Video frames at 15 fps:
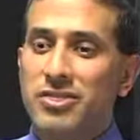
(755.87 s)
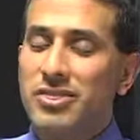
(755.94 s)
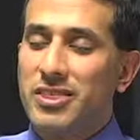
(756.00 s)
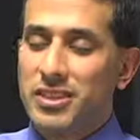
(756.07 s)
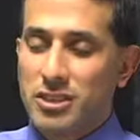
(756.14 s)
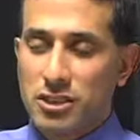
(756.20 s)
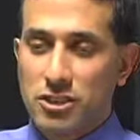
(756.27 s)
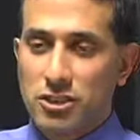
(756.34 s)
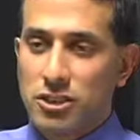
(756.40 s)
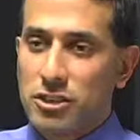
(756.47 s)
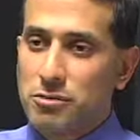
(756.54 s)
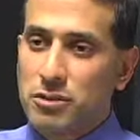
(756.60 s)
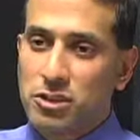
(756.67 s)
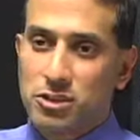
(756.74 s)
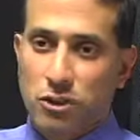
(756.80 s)
This condition
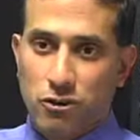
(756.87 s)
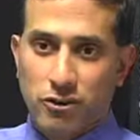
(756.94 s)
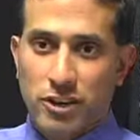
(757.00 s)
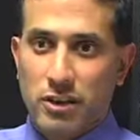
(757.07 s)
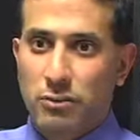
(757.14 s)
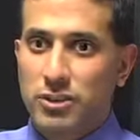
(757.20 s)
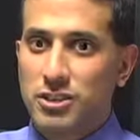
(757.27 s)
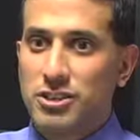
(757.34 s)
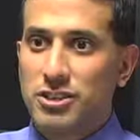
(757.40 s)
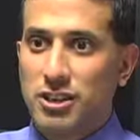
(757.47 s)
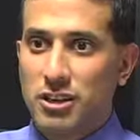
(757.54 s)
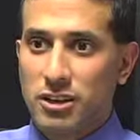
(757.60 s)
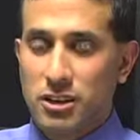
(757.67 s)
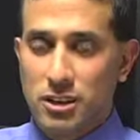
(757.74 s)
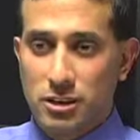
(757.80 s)
has been associated with
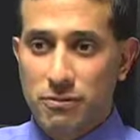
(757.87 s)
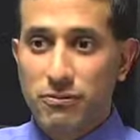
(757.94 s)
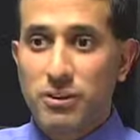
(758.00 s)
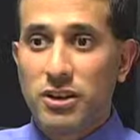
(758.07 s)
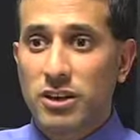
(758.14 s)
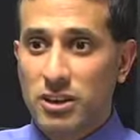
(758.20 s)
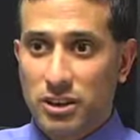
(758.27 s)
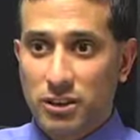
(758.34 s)
significant